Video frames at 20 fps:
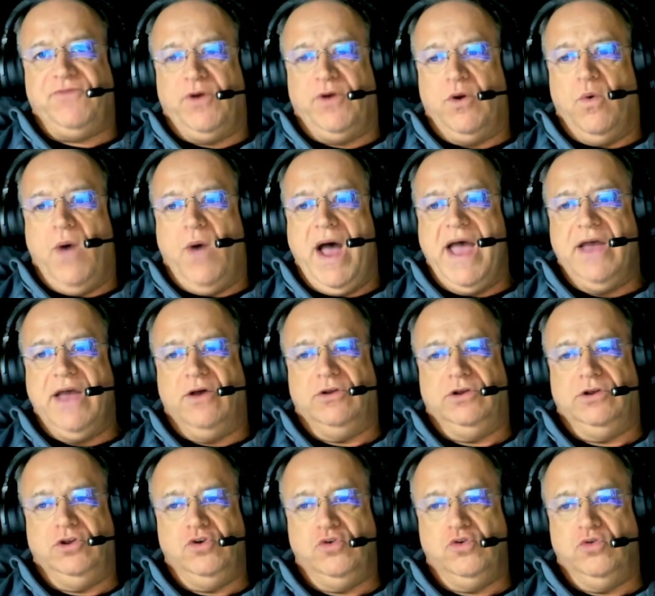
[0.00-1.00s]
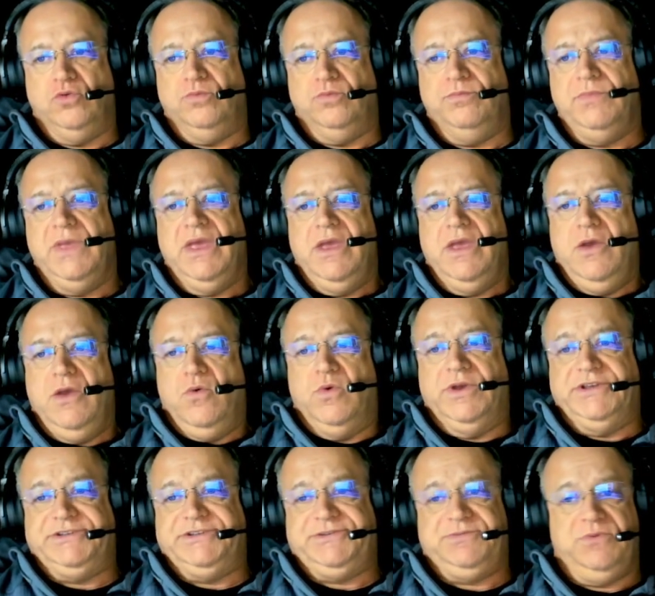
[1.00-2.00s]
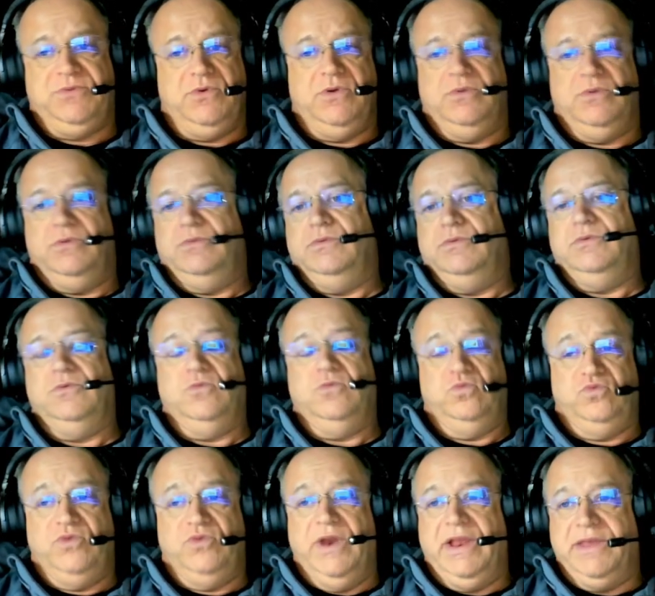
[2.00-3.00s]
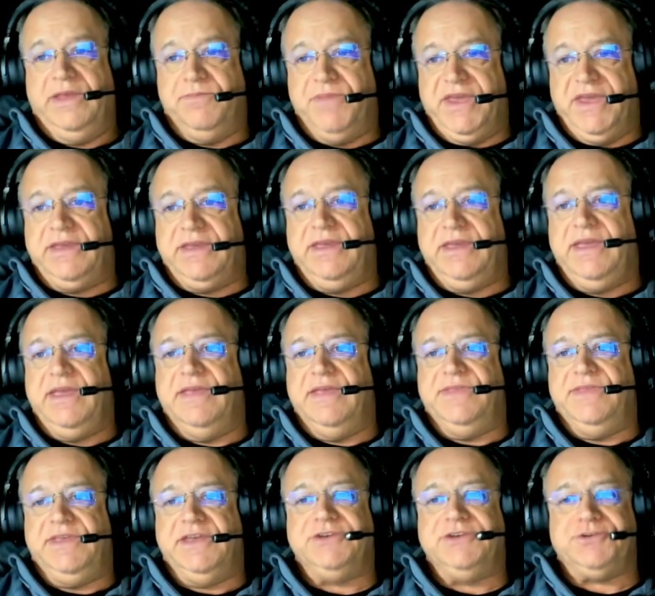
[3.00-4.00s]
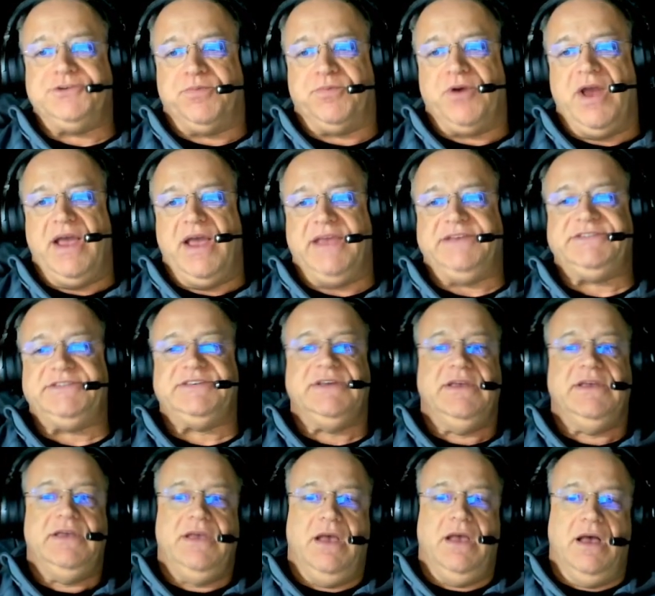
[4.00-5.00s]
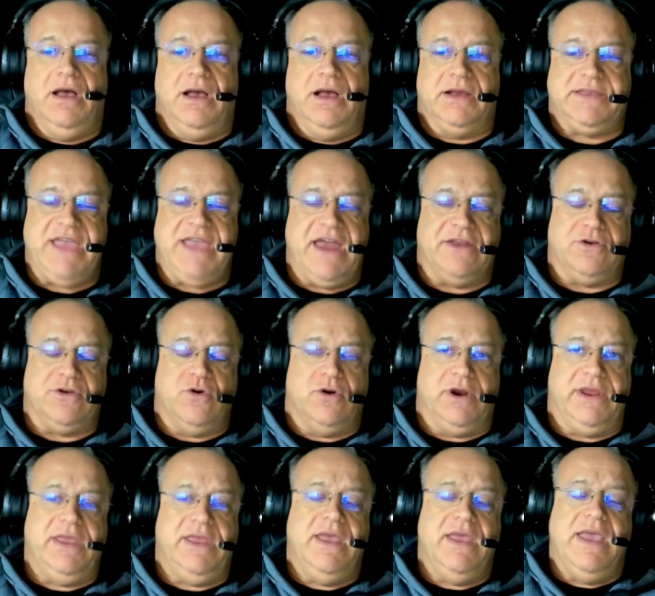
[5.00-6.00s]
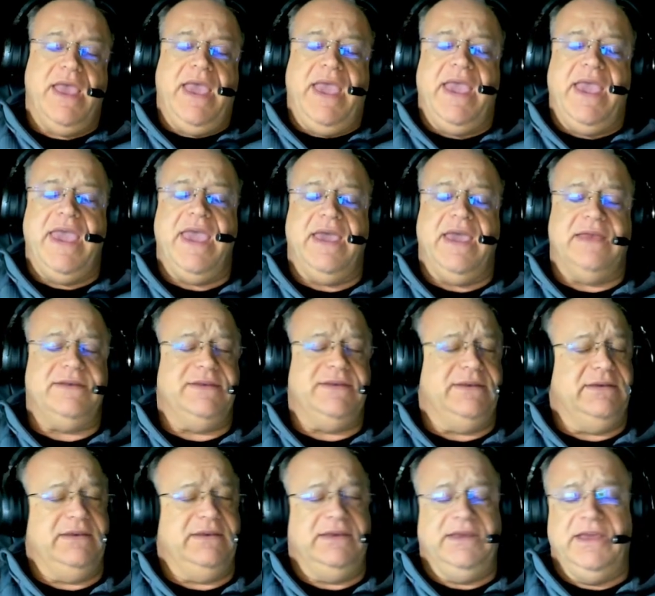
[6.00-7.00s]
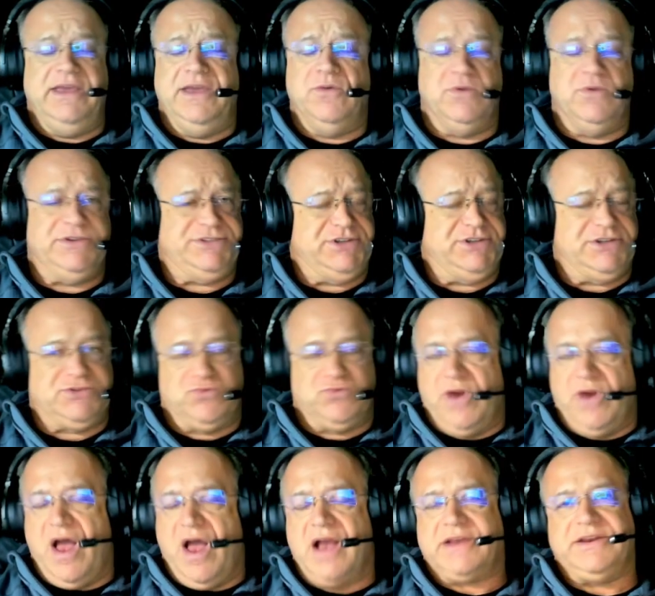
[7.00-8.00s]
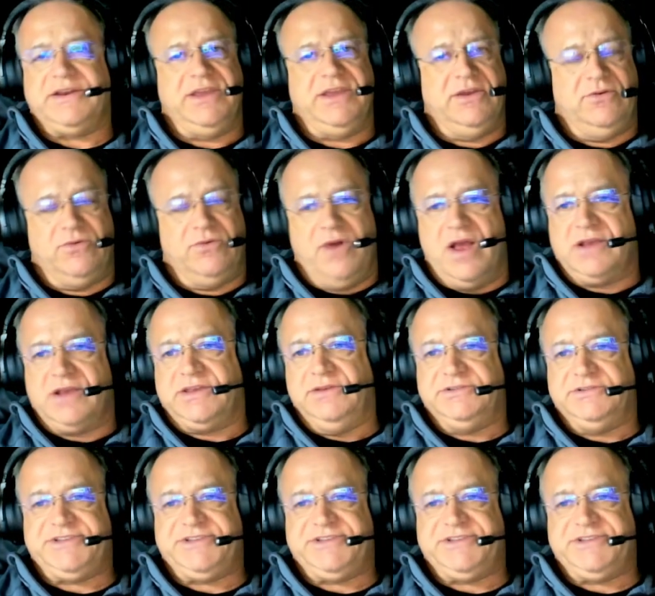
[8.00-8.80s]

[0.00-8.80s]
for a while, Loom was really big in the enterprise category, and it was just rocketing and rocketing.